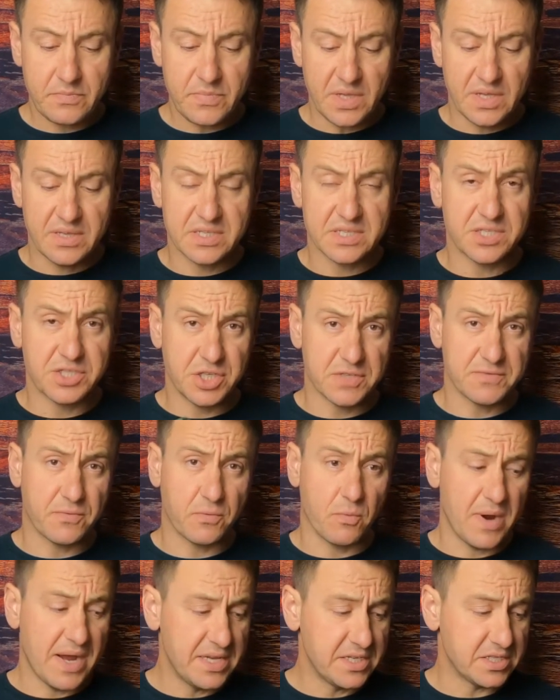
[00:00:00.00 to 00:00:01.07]
this is just for
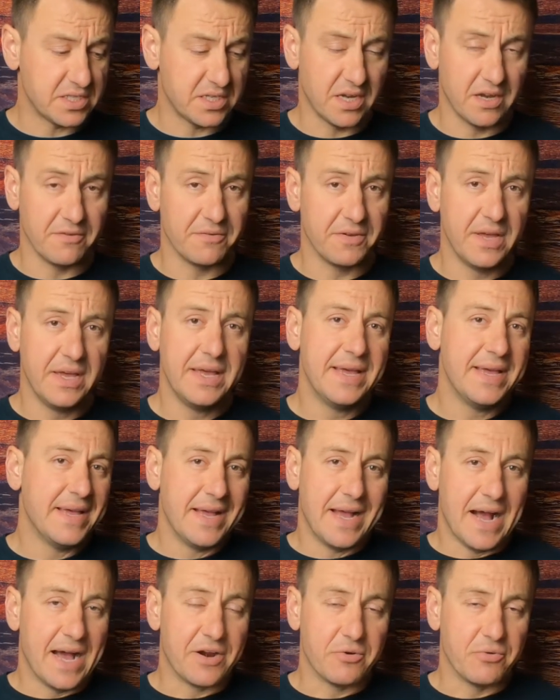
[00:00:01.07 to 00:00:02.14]
range stuff,
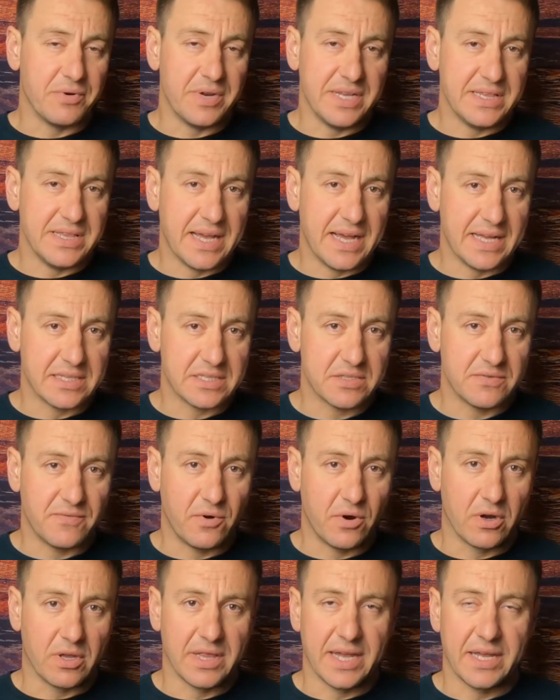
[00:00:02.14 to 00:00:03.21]
I don't need that
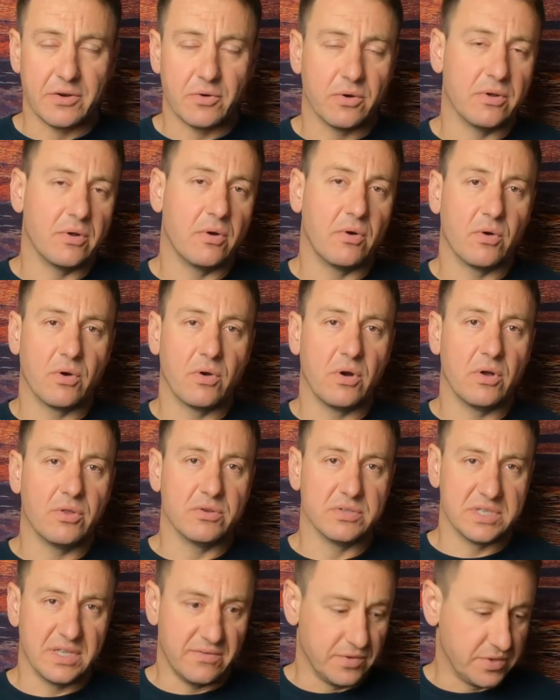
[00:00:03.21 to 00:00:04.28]
Safariland or all
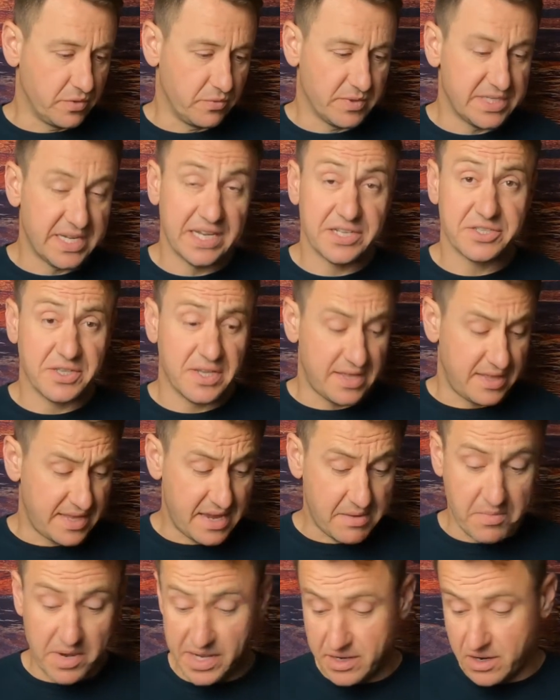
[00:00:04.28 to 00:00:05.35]
those levels of retention that they
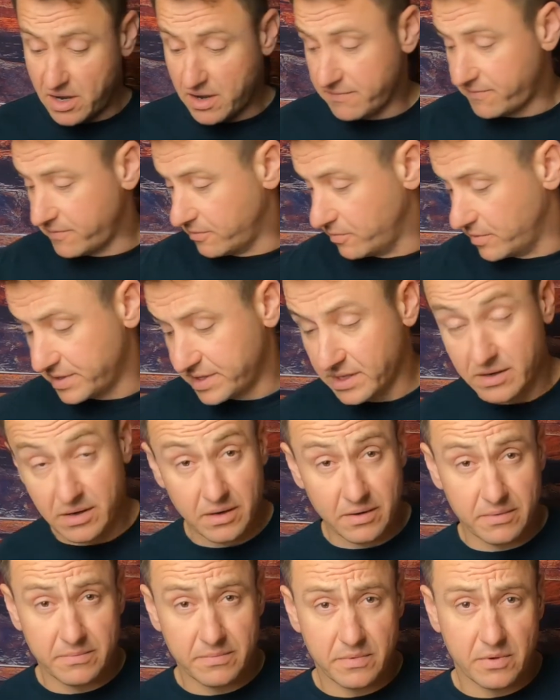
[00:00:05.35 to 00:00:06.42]
might offer with their
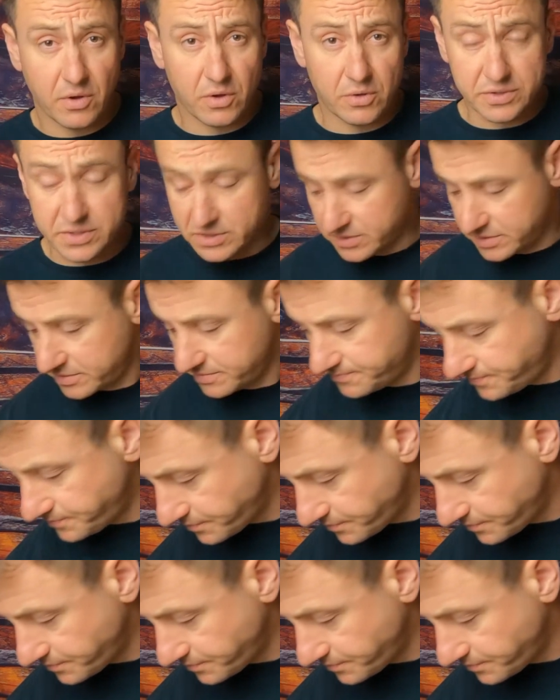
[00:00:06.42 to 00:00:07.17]
holsters.